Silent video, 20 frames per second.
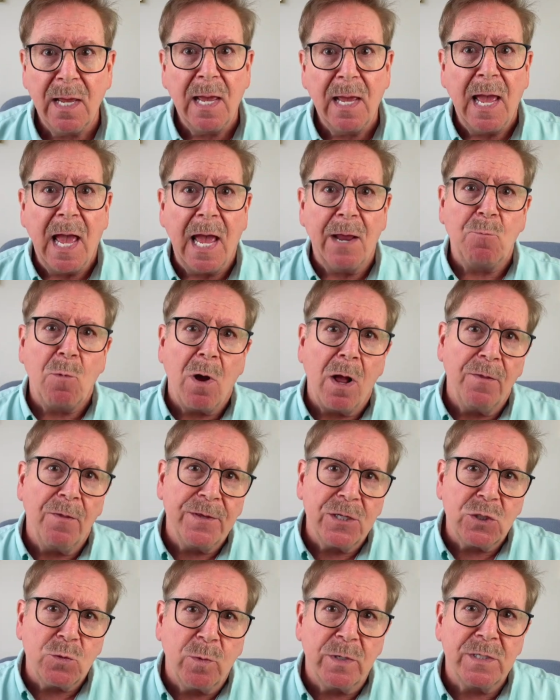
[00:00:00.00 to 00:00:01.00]
And while
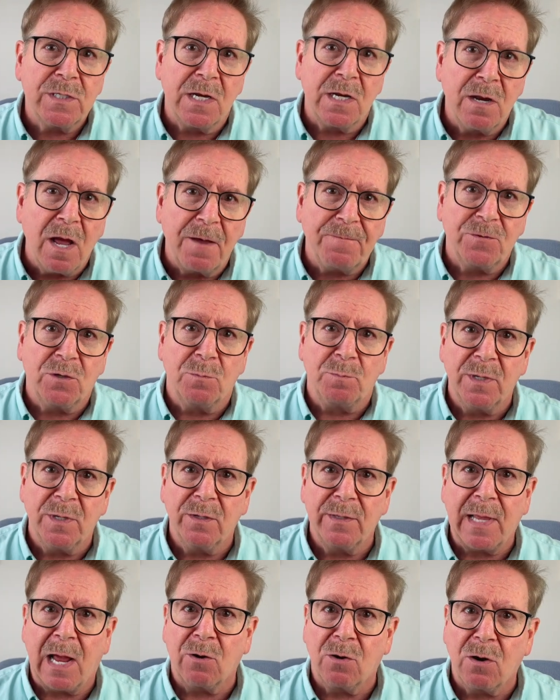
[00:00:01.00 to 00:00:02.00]
this was enough to
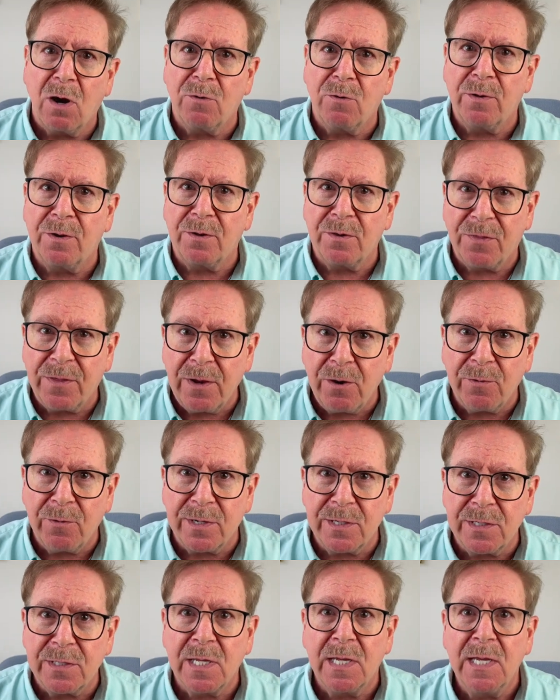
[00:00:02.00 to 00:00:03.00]
build our current
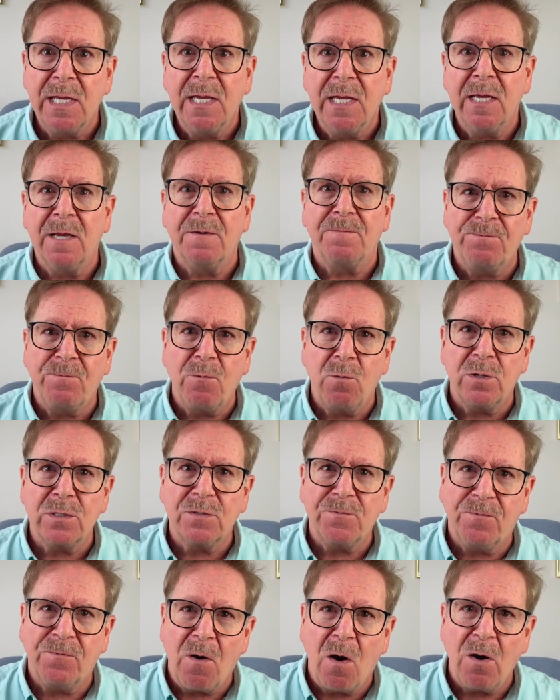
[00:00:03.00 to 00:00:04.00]
theories, it
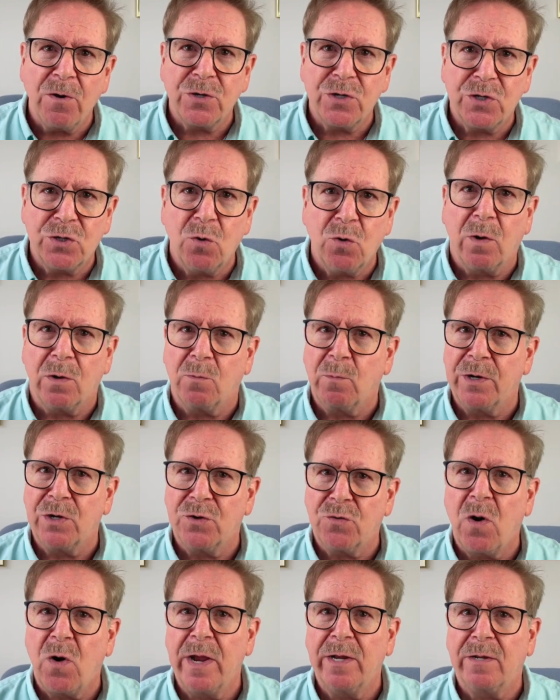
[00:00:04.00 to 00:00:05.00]
falls far short when
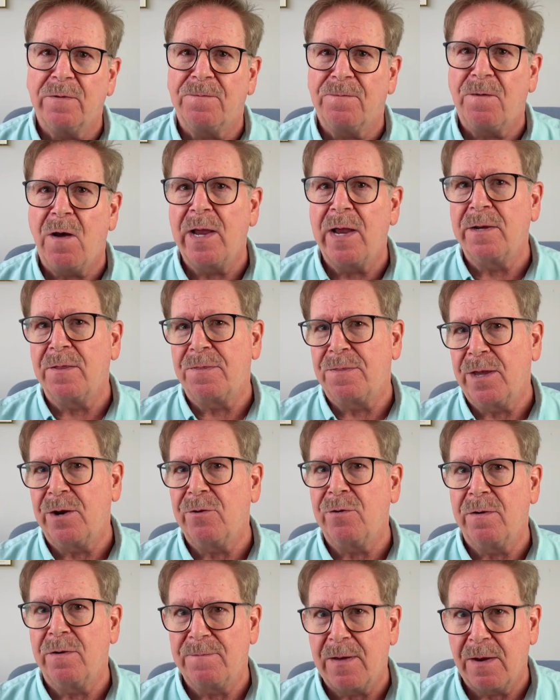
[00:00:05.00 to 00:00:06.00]
trying to find the
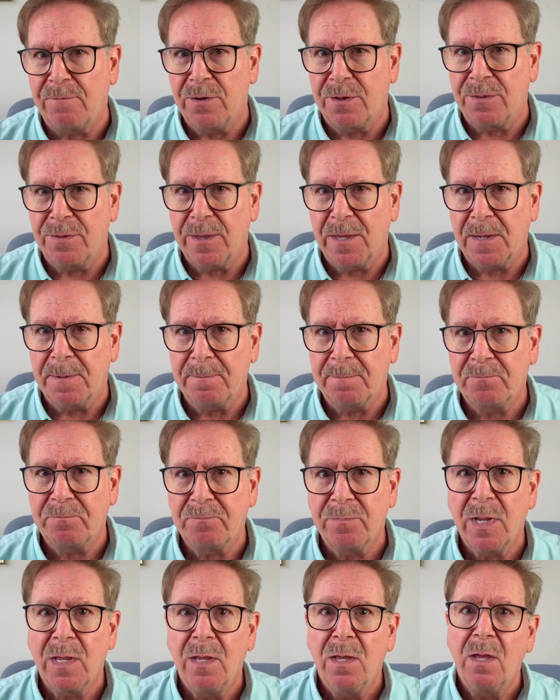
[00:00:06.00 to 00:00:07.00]
theory of everything.
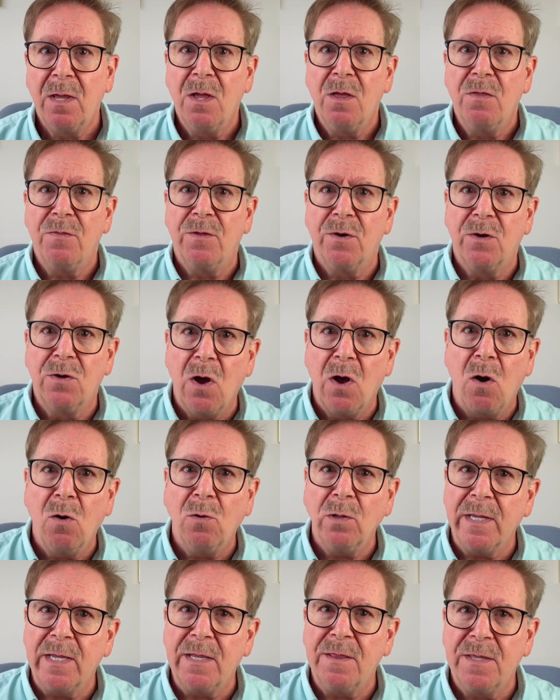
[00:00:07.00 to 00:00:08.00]
The
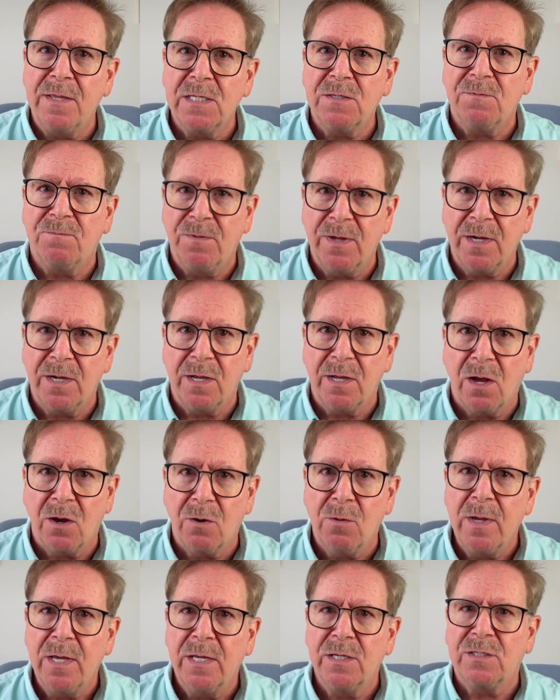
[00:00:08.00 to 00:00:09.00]
goal in this
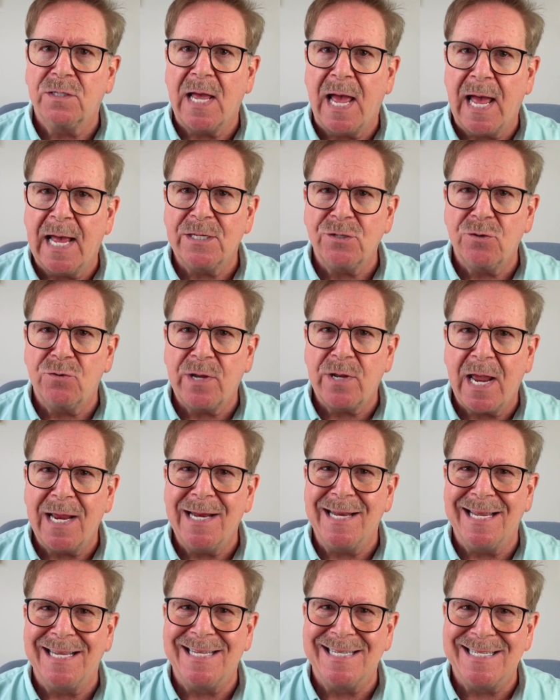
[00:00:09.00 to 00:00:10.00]
video is to
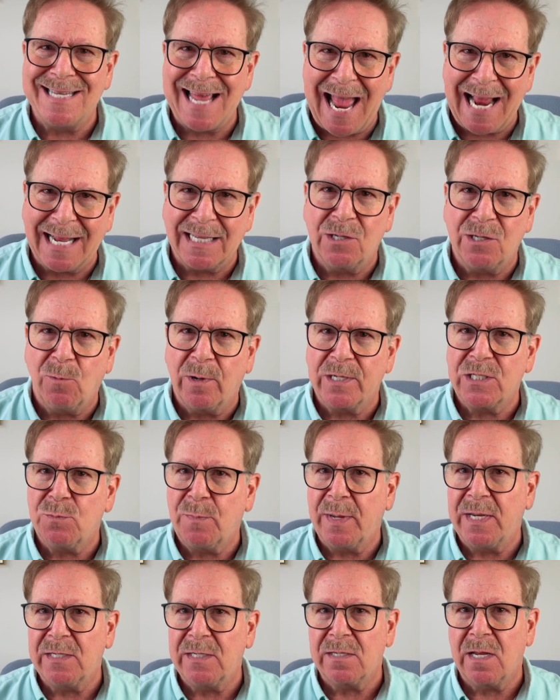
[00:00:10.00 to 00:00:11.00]
ascertain exactly what
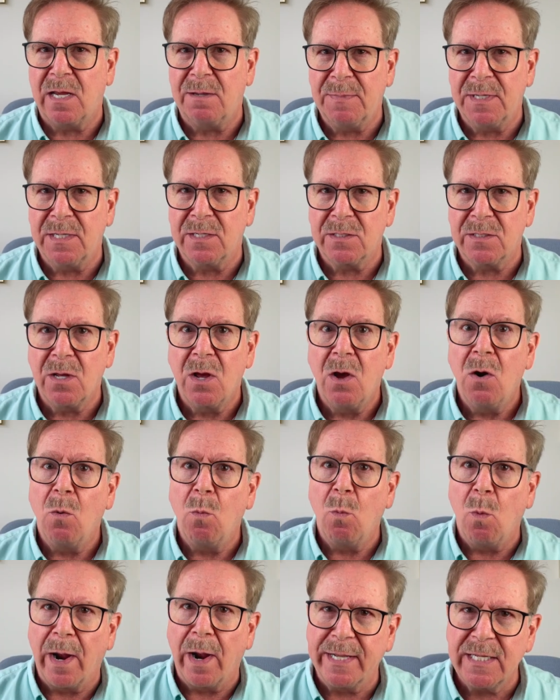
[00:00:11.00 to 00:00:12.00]
space-time is,
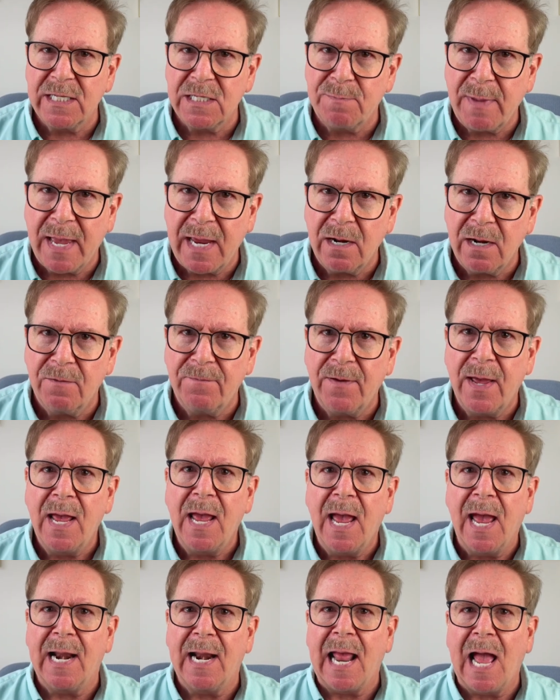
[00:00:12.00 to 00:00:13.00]
what it's made of,
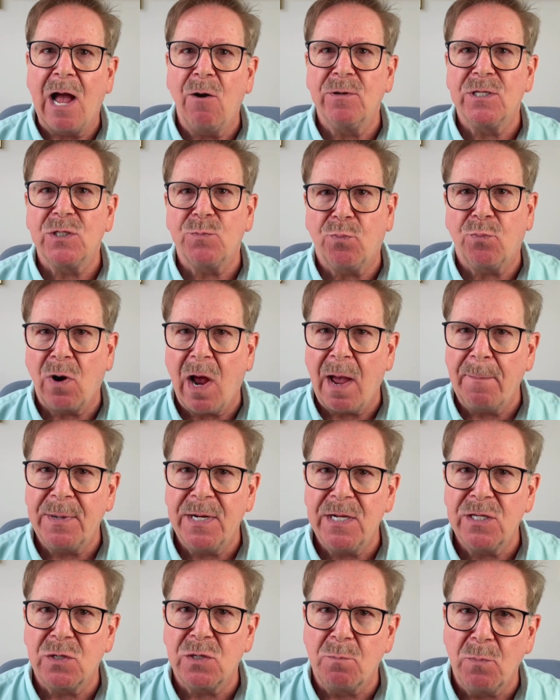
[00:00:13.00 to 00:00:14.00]
and how its
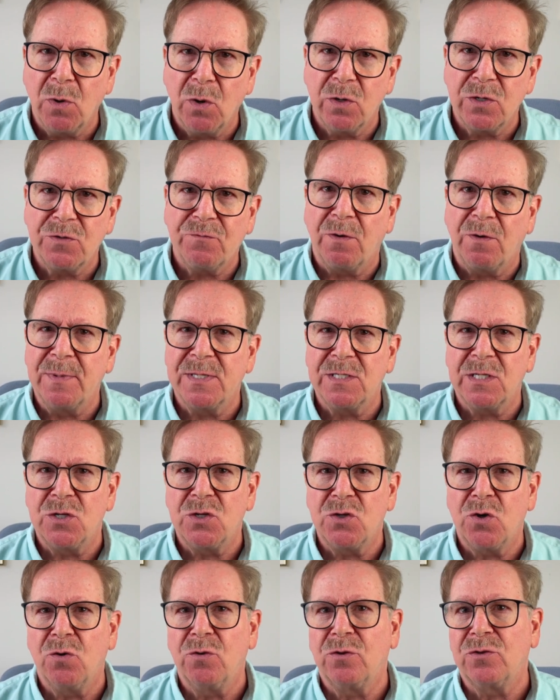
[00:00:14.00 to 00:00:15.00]
properties emerge from its
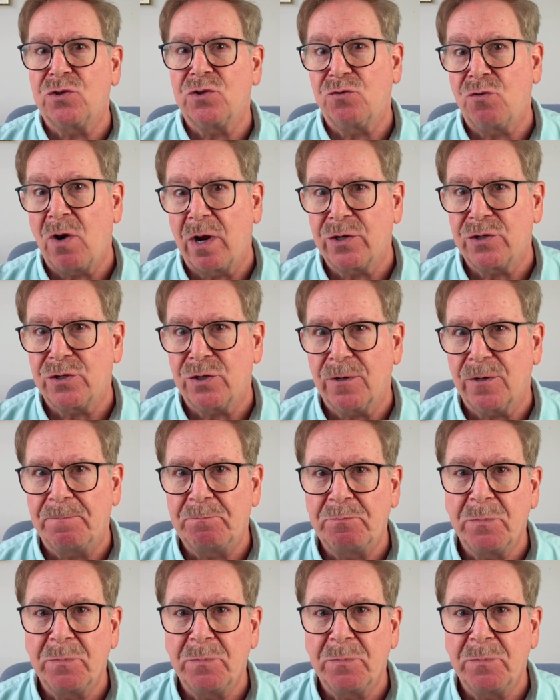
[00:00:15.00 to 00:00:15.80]
internal structure.